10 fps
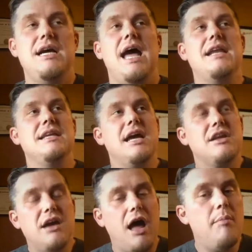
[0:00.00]
And yet,
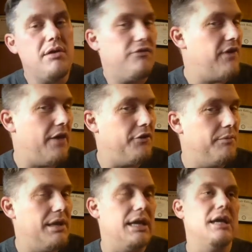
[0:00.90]
come and follow
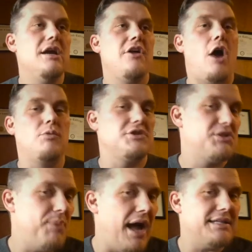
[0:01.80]
me, our
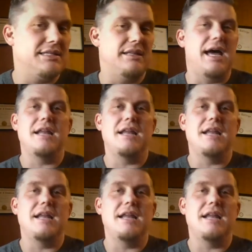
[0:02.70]
response to that.